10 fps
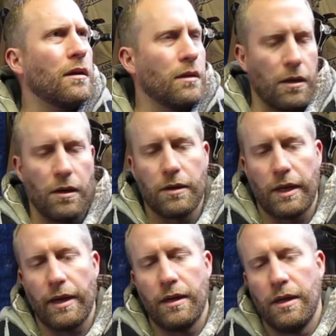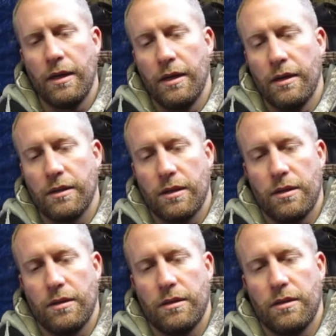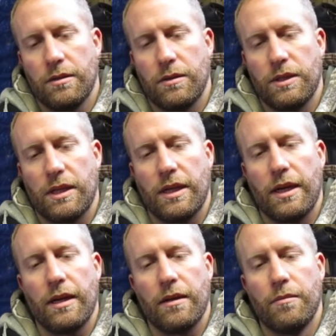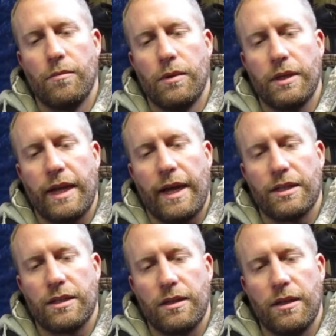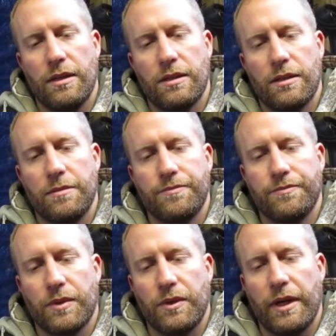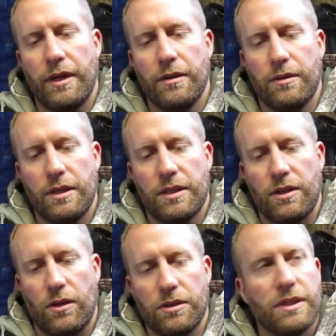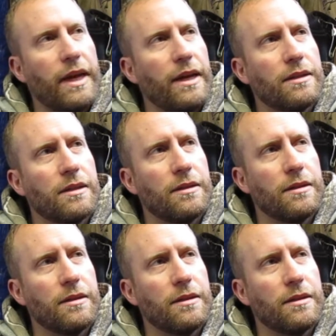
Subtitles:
Oh, okay. So it's going to get attached to this right here. This all stays.